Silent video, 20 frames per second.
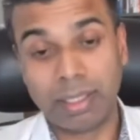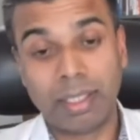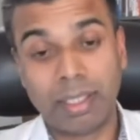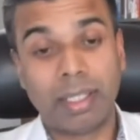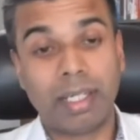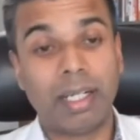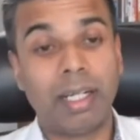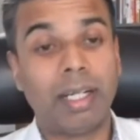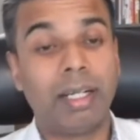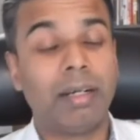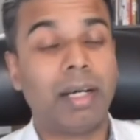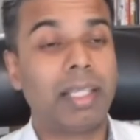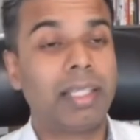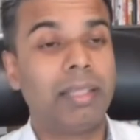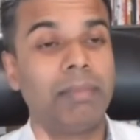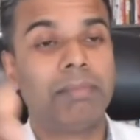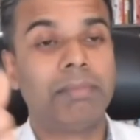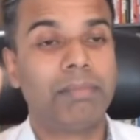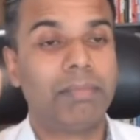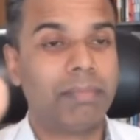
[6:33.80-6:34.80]
I
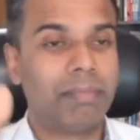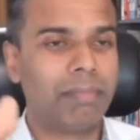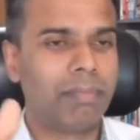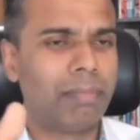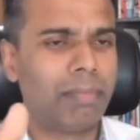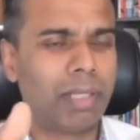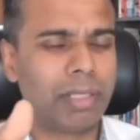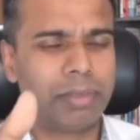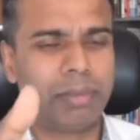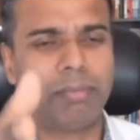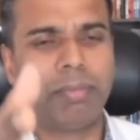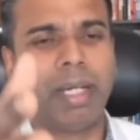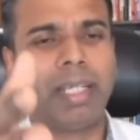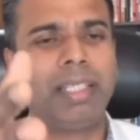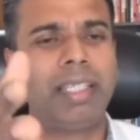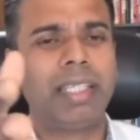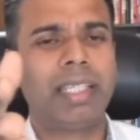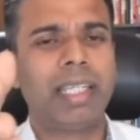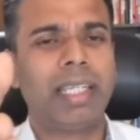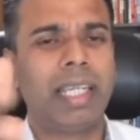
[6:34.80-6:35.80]
think Masumbai
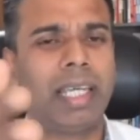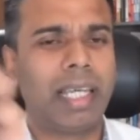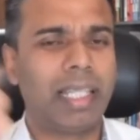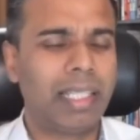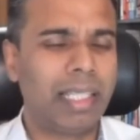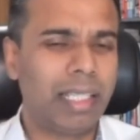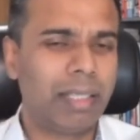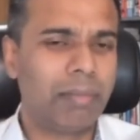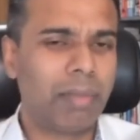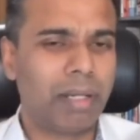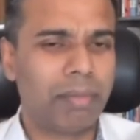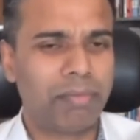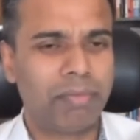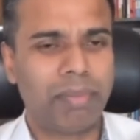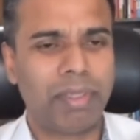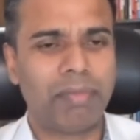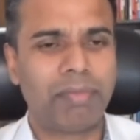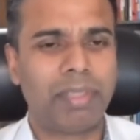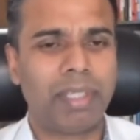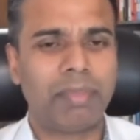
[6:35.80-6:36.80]
the other day, I think about
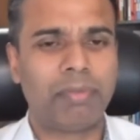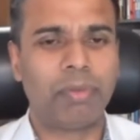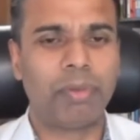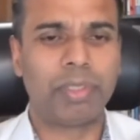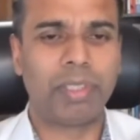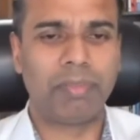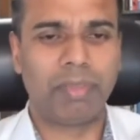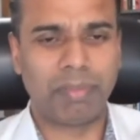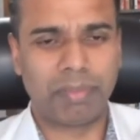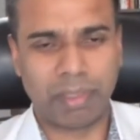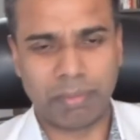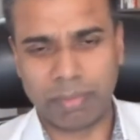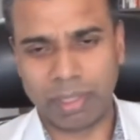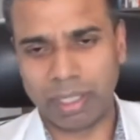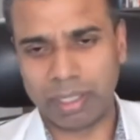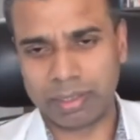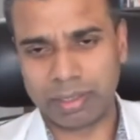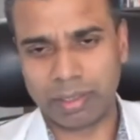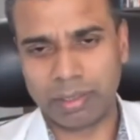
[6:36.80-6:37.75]
50 miles.